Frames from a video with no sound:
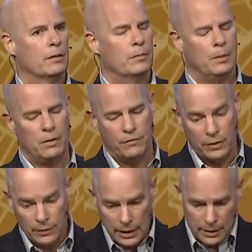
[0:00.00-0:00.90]
maybe
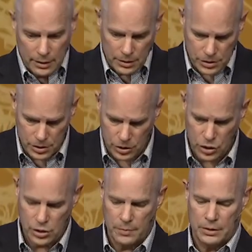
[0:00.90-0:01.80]
feel that there's a
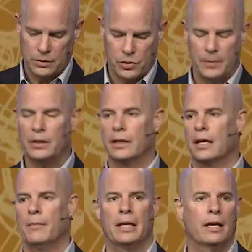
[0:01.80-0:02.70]
judgmental spirit
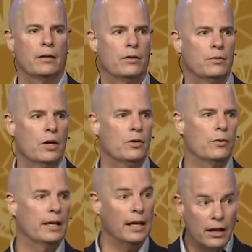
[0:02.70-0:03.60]
coming at you, know
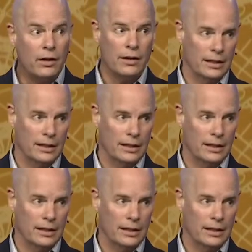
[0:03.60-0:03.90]
that here,